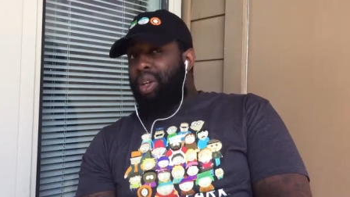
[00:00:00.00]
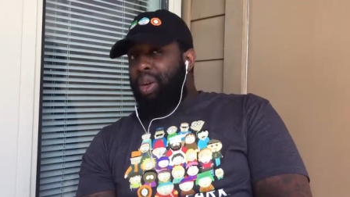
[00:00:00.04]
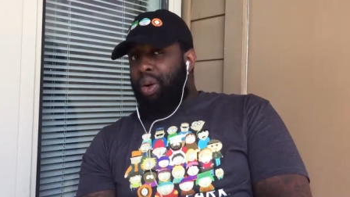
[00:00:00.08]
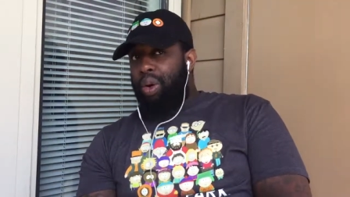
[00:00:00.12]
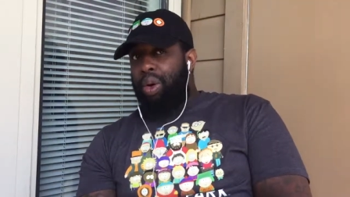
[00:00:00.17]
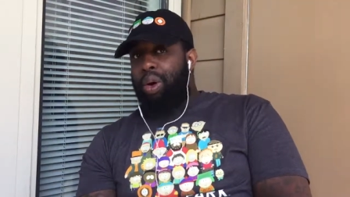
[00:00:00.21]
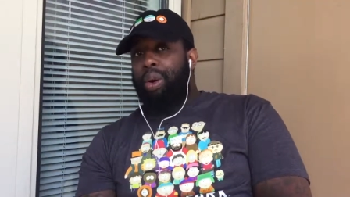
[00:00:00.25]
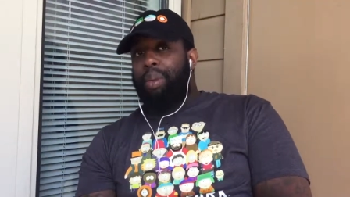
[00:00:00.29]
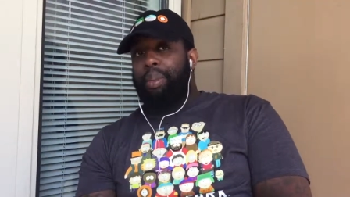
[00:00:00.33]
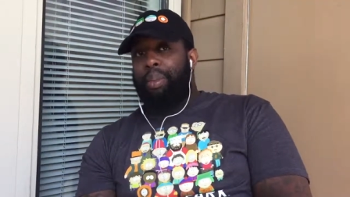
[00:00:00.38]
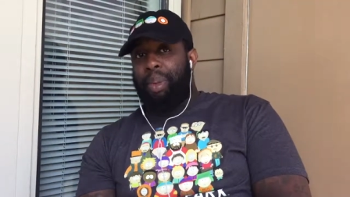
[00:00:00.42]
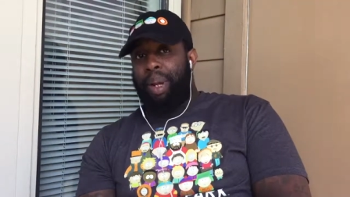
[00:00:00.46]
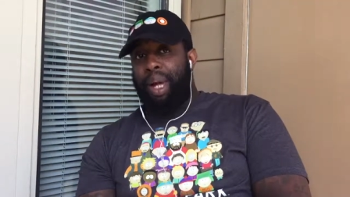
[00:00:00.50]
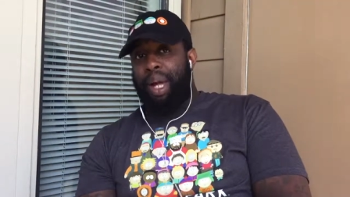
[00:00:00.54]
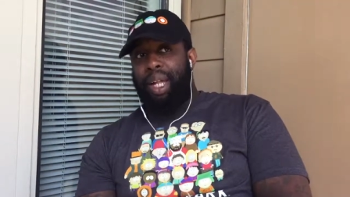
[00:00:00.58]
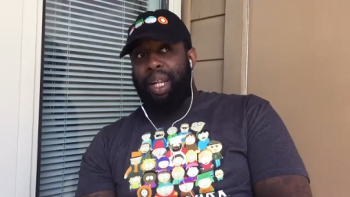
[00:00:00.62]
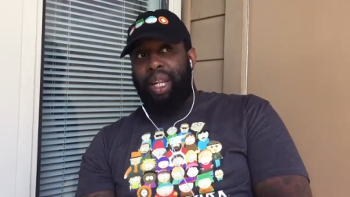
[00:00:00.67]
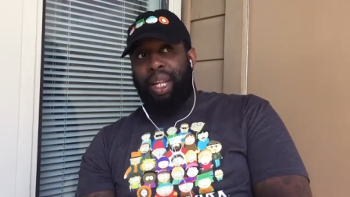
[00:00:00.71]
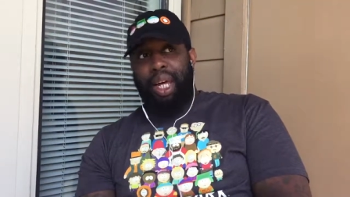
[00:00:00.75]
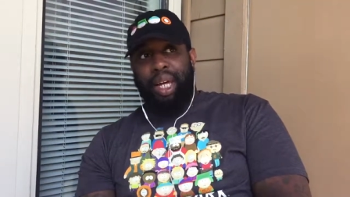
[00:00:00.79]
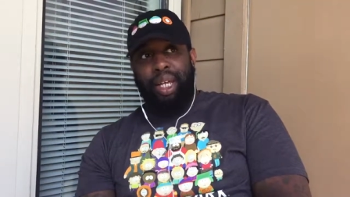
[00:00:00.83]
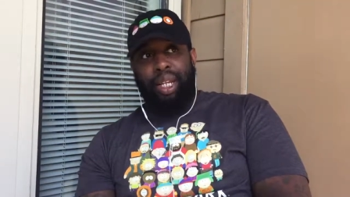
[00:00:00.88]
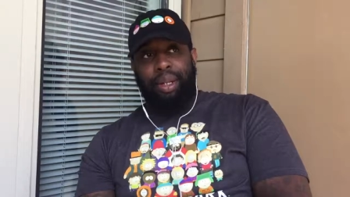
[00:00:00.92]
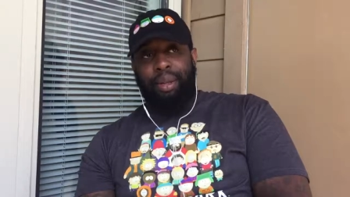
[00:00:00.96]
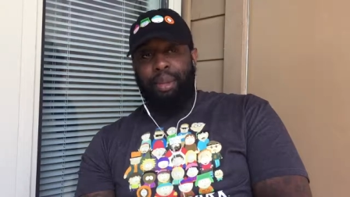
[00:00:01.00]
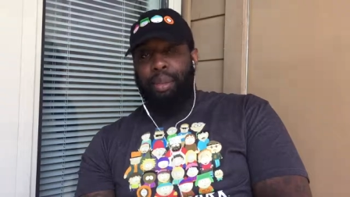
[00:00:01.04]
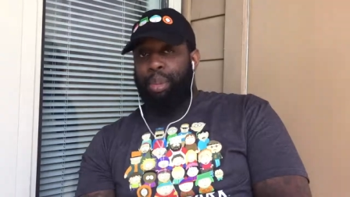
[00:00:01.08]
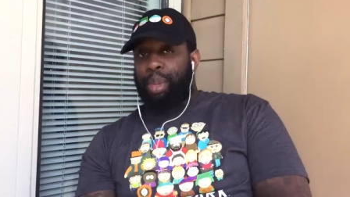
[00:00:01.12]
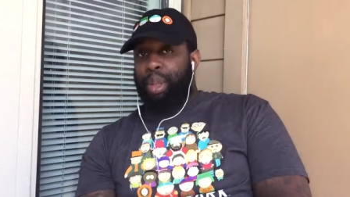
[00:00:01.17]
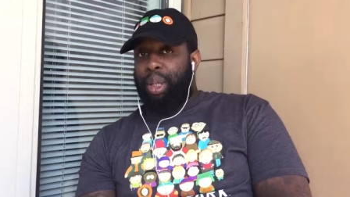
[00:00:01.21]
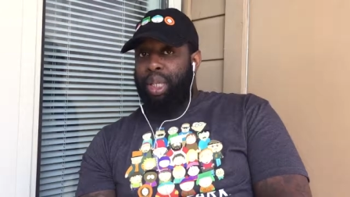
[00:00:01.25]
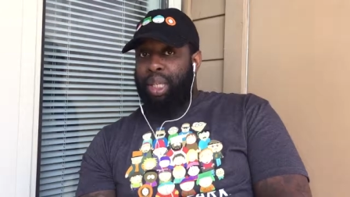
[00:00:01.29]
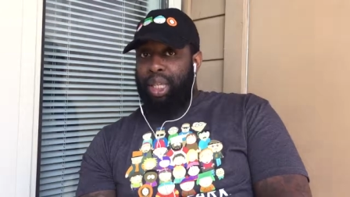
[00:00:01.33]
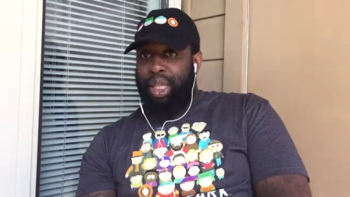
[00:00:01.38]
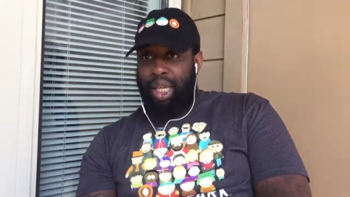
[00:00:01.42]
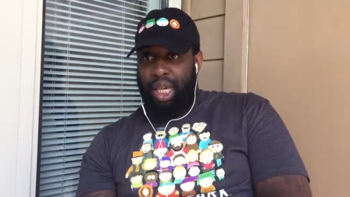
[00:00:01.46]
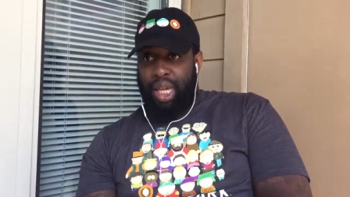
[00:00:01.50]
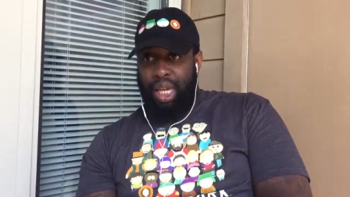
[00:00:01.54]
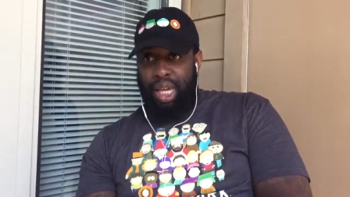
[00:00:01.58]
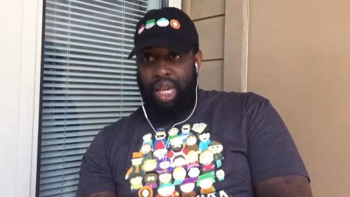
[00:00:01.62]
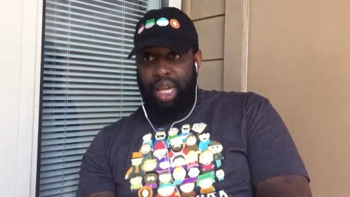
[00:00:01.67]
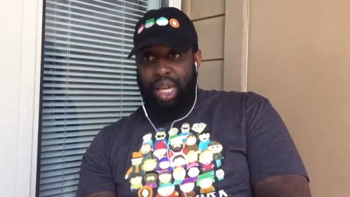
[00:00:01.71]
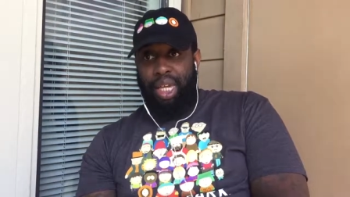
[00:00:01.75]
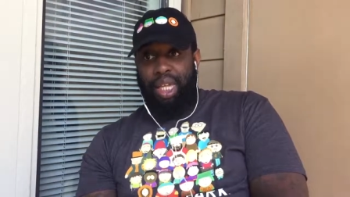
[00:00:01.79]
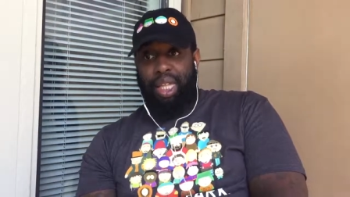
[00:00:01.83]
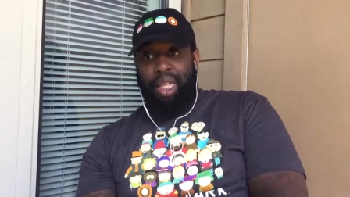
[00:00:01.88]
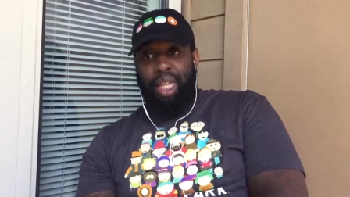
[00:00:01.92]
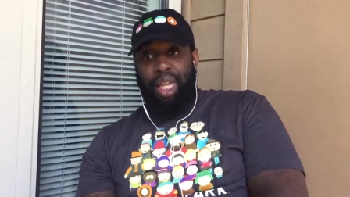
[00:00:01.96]
"Yo, I'm Black Lightning," but
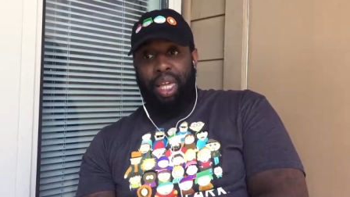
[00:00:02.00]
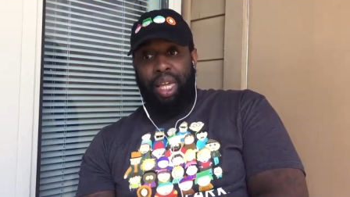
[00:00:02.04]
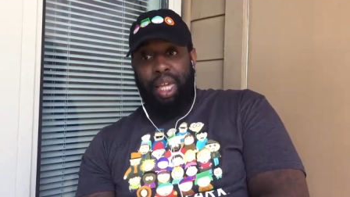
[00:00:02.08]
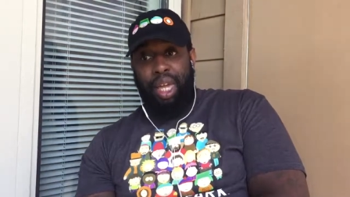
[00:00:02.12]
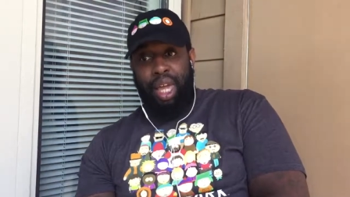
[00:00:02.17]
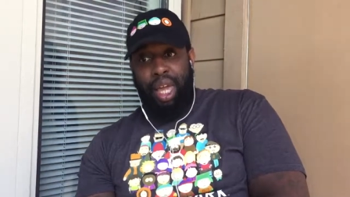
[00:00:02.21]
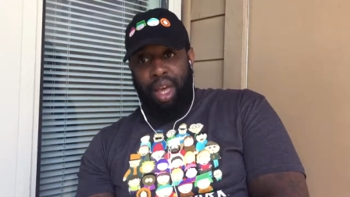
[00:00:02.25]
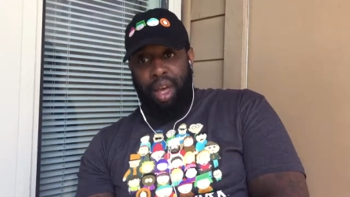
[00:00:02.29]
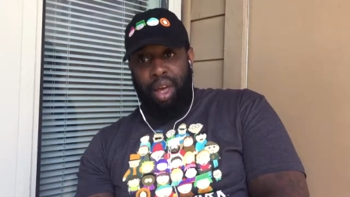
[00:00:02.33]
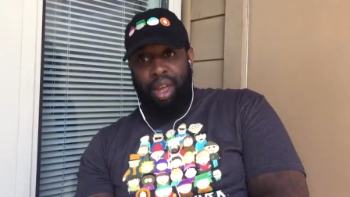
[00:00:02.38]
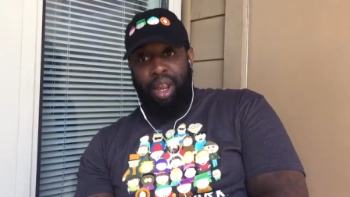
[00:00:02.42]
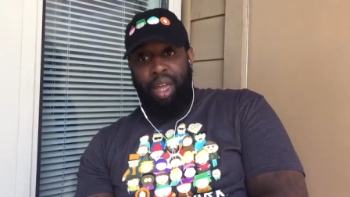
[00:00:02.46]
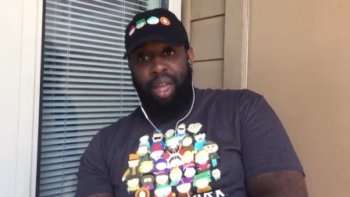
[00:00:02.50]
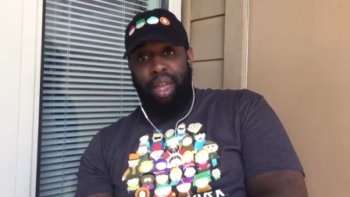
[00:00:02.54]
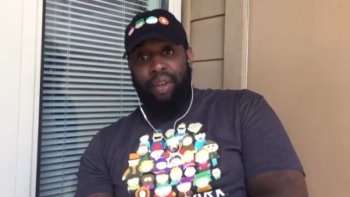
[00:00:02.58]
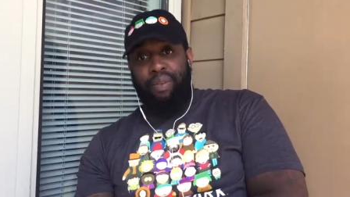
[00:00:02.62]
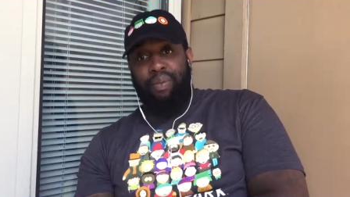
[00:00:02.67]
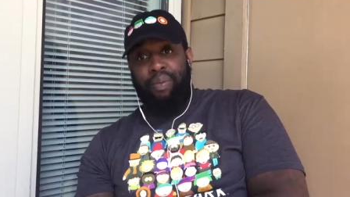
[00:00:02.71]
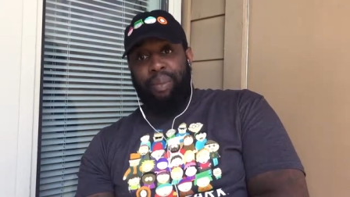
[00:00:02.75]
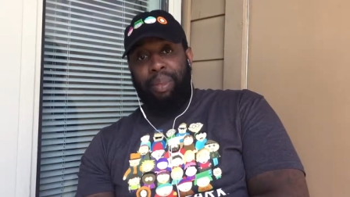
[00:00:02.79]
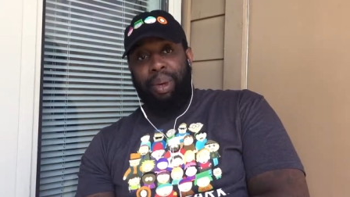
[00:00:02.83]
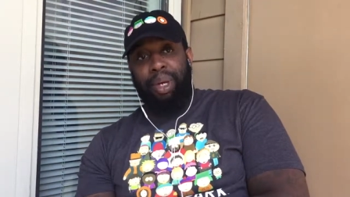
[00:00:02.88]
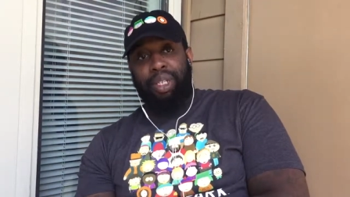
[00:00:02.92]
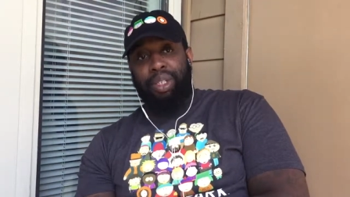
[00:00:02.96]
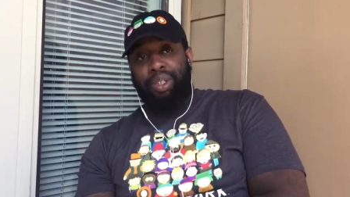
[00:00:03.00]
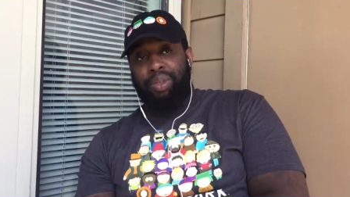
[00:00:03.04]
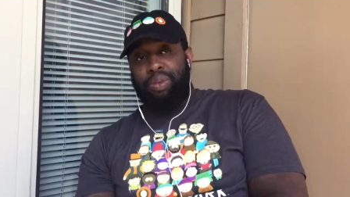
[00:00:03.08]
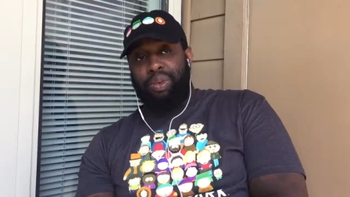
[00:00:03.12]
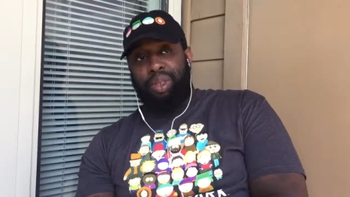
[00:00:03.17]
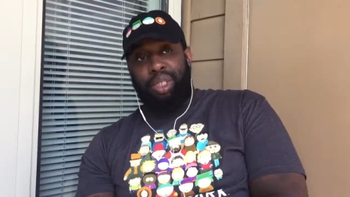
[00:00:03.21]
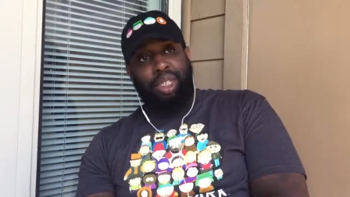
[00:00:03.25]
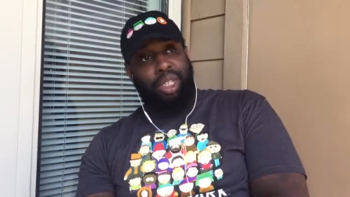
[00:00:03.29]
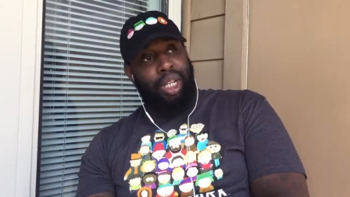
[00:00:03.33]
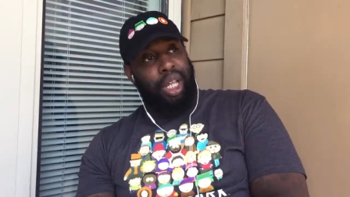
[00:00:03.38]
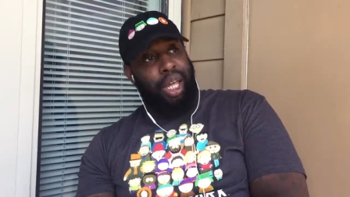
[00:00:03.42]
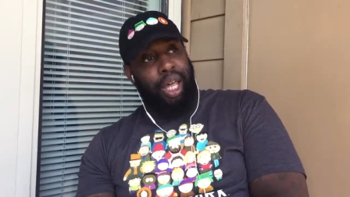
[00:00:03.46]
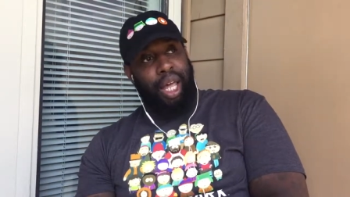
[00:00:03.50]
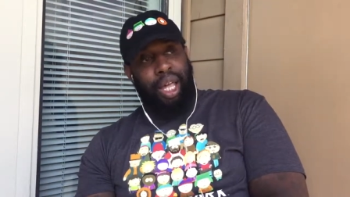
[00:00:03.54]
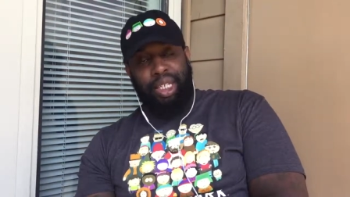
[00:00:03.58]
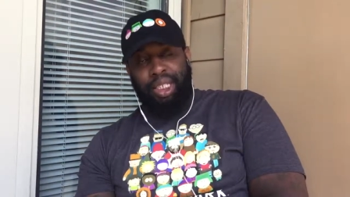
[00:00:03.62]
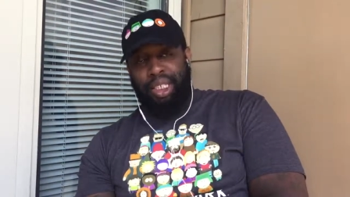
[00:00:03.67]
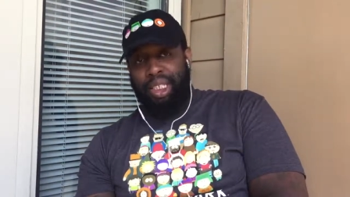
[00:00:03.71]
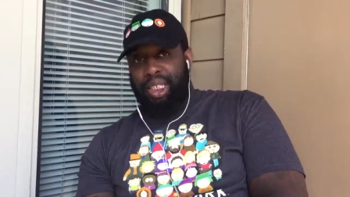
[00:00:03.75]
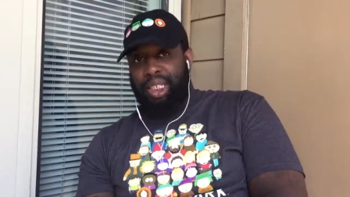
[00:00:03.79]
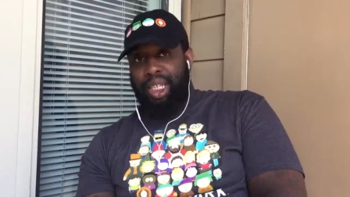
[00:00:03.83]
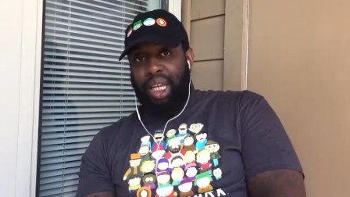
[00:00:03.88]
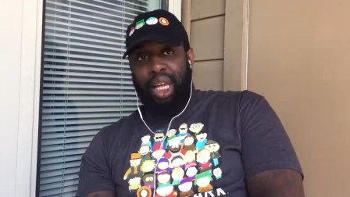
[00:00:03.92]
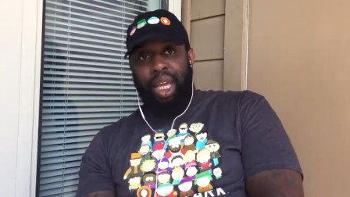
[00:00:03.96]
he he had that information. I'm just like I
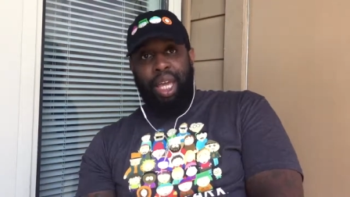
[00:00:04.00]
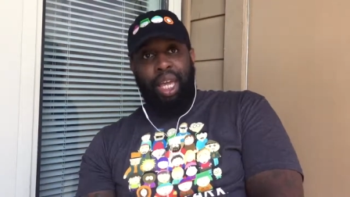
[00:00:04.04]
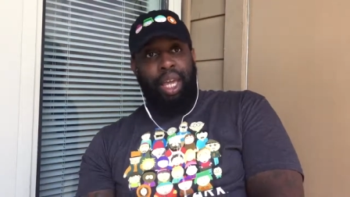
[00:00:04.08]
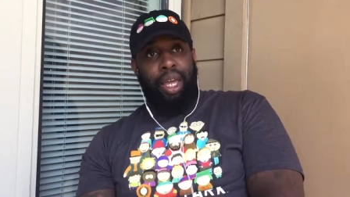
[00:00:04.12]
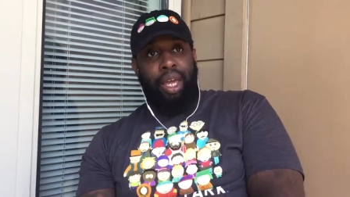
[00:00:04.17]
just can't.